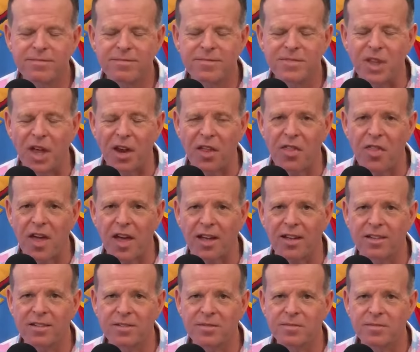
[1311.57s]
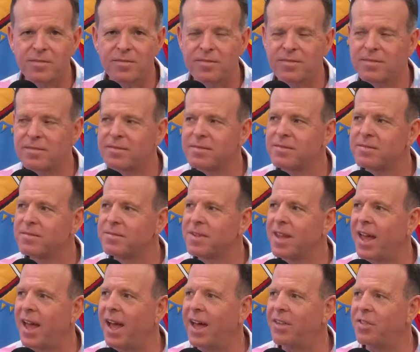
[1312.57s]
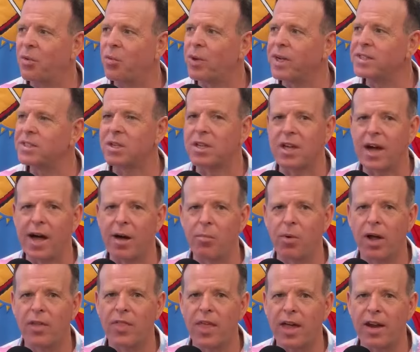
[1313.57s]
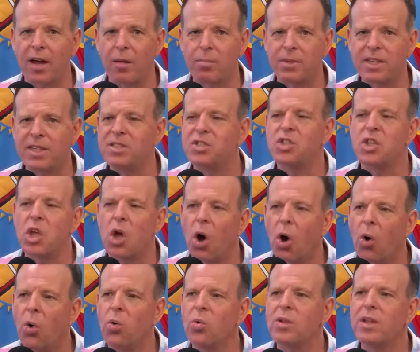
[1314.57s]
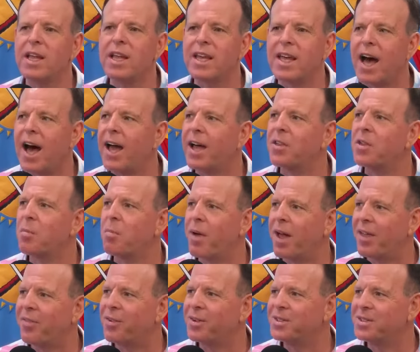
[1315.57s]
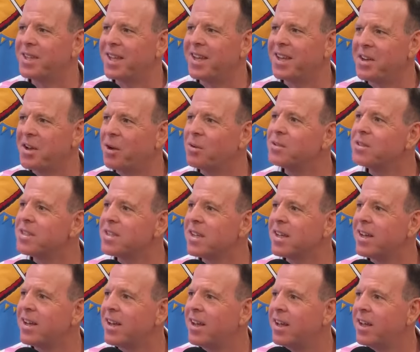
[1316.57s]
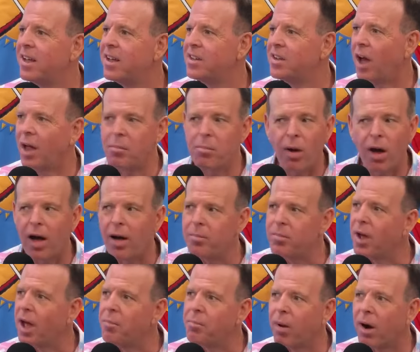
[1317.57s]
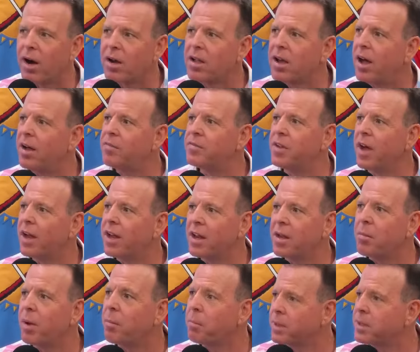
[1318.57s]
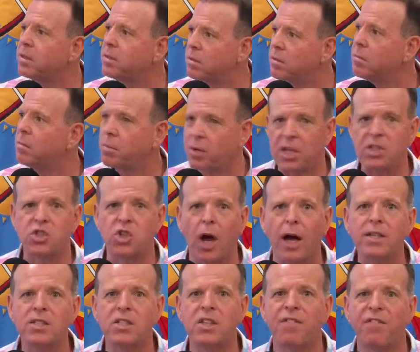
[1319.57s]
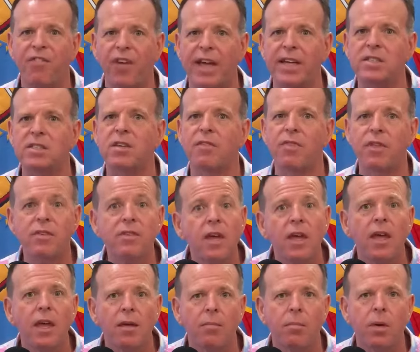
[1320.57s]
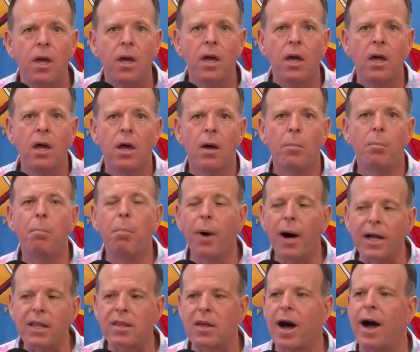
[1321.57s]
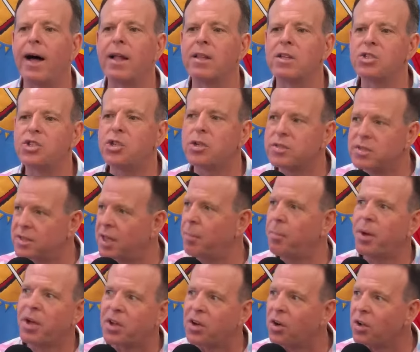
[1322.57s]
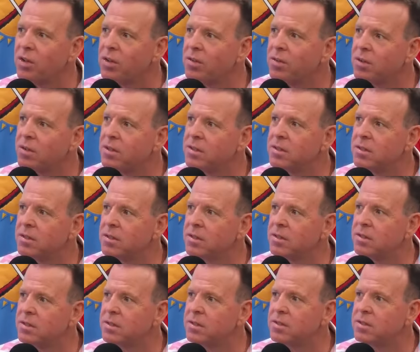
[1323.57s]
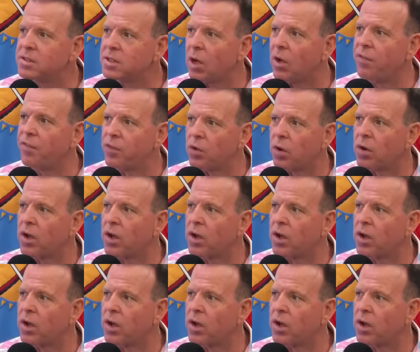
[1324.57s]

done a thing. And the reason Kyle brought that up is he's the only guy on the Panthers that he knows. Not Bob, not Barkov, not anybody, but Tkachuk's the face of the team. But Kyle is your typical South Florida